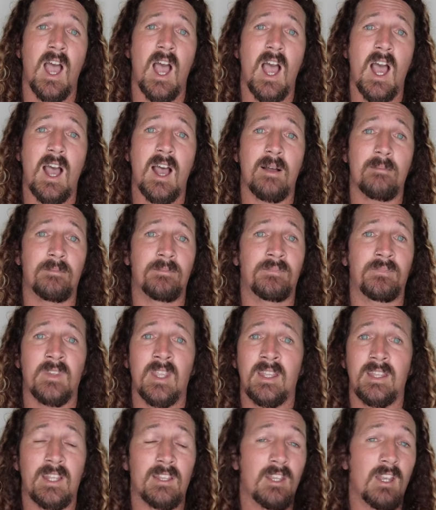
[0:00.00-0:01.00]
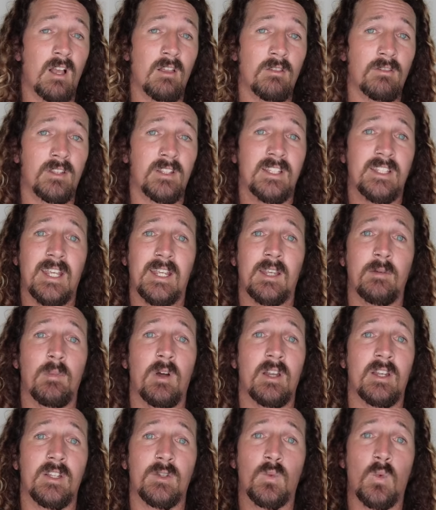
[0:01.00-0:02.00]
Now the other thing to take in
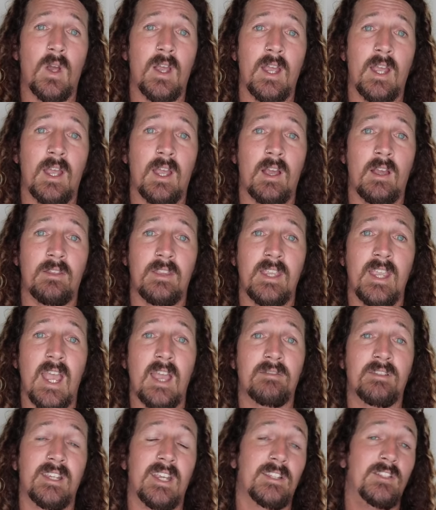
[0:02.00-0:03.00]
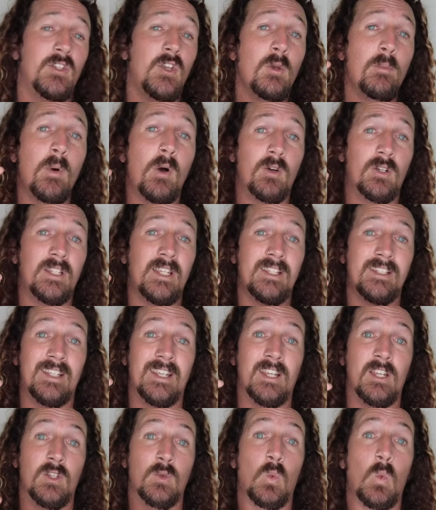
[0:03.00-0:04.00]
mind is where the FCS2 box
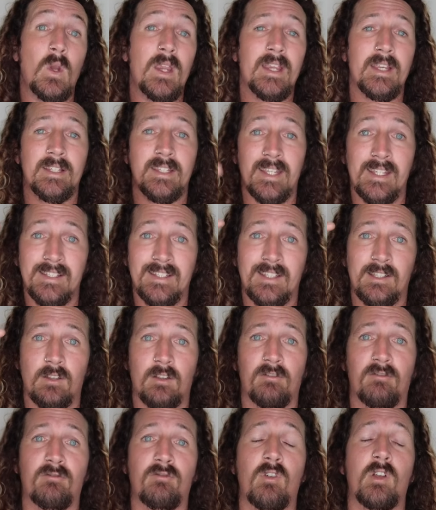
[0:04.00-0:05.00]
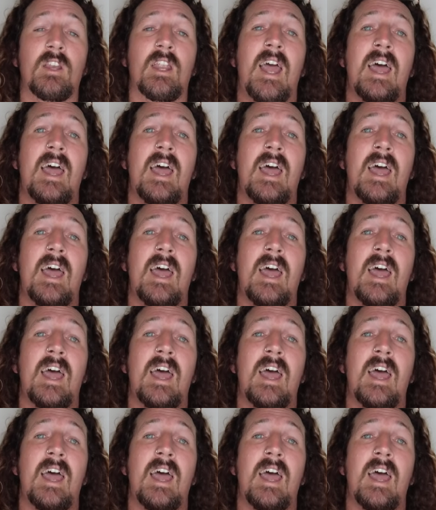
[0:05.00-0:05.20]
is weakest is at the front